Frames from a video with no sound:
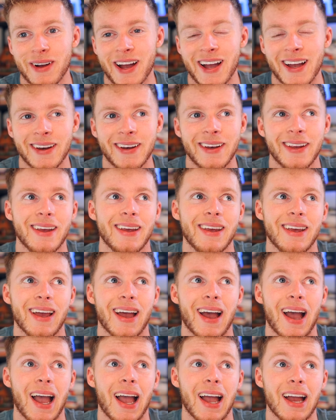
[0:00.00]
Man,
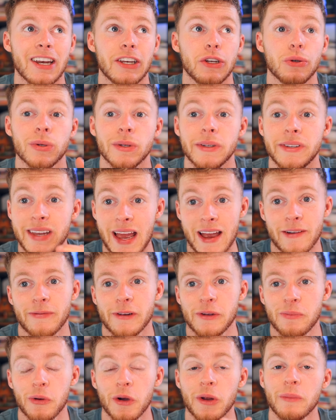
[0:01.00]
and you could
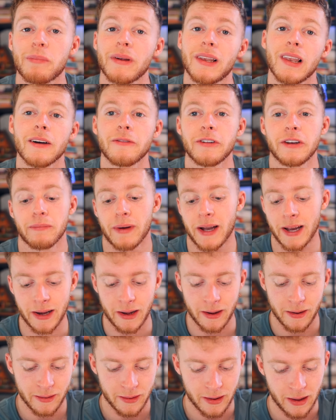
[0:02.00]
definitely put in Beloved
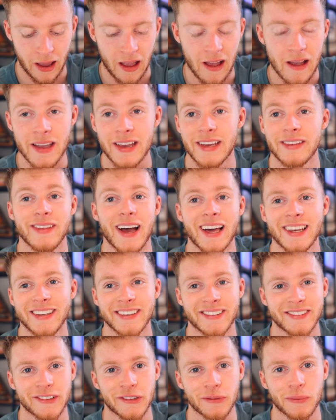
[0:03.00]
Man in that
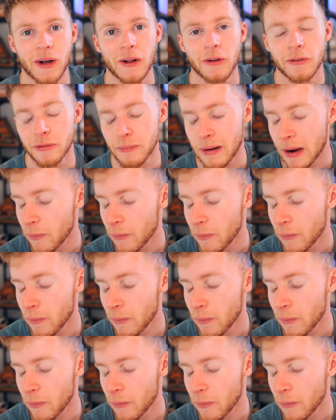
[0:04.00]
list as well from